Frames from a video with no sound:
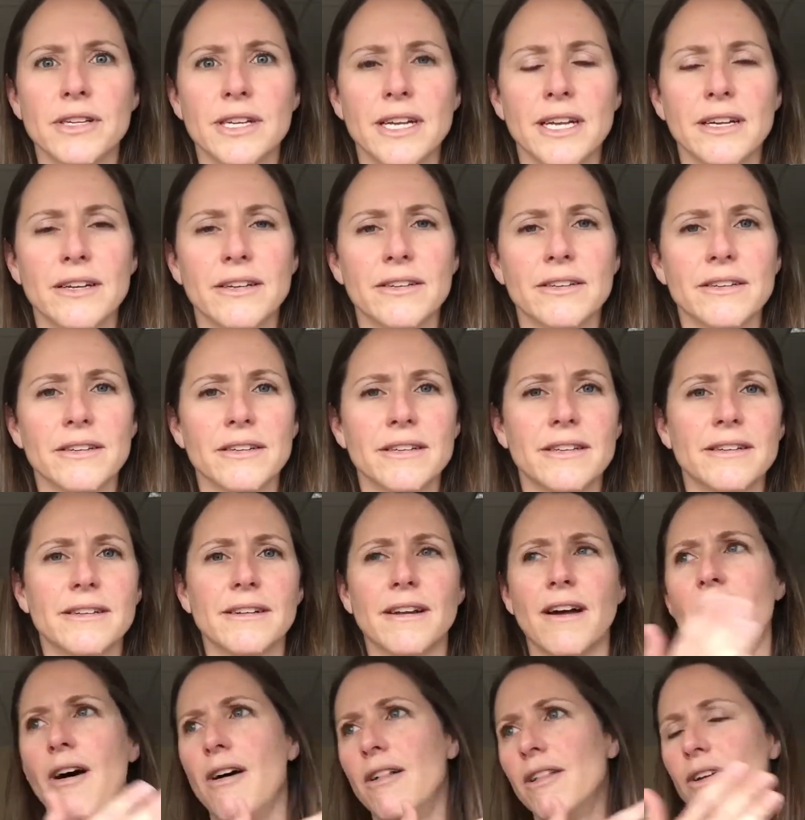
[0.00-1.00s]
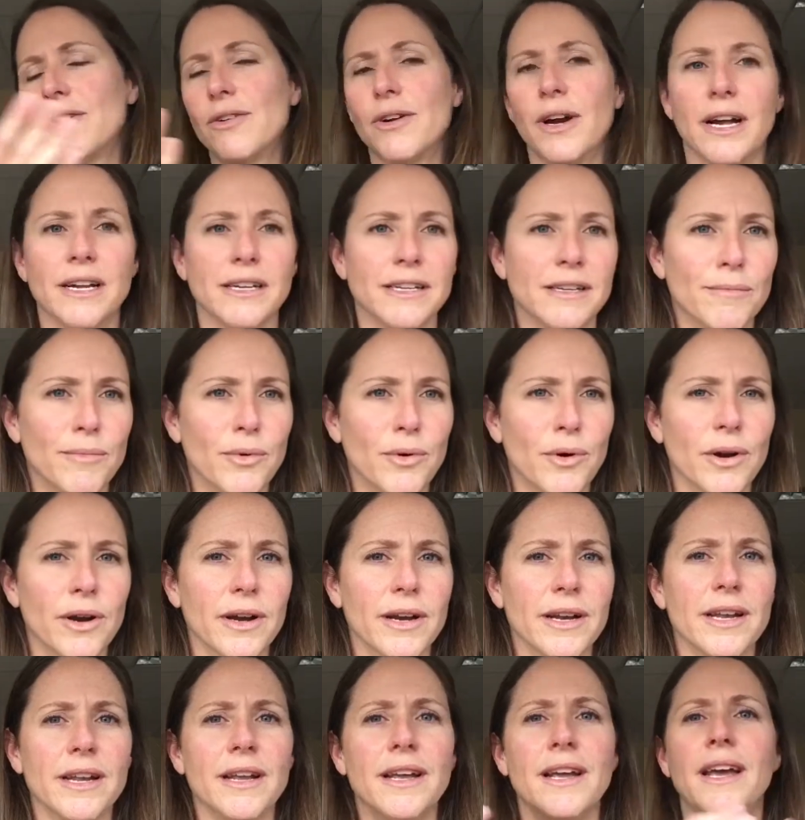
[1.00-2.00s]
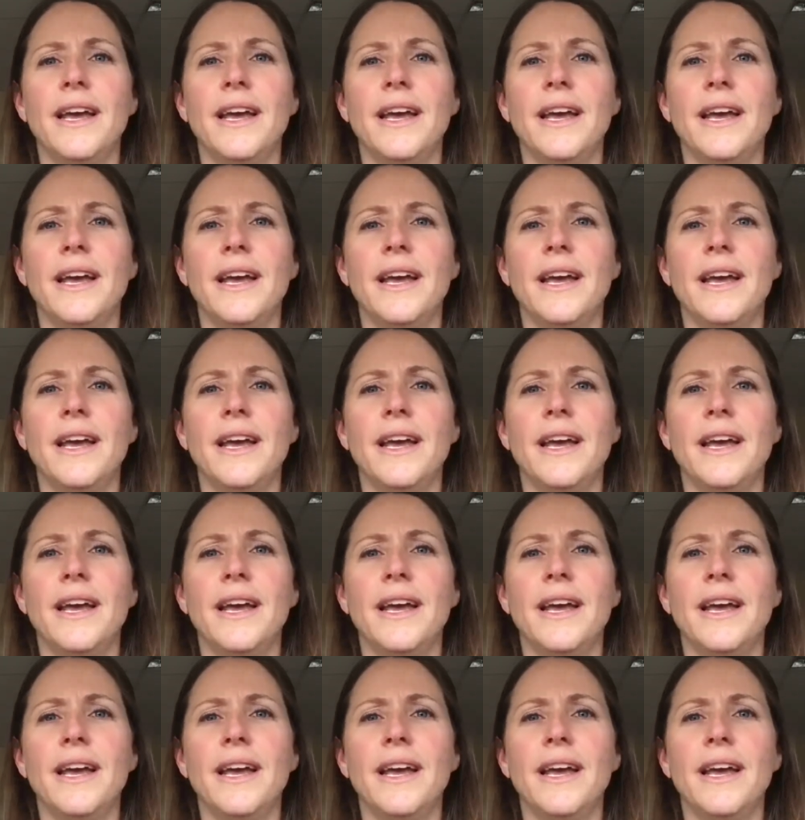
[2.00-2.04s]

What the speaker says: skills all across the board.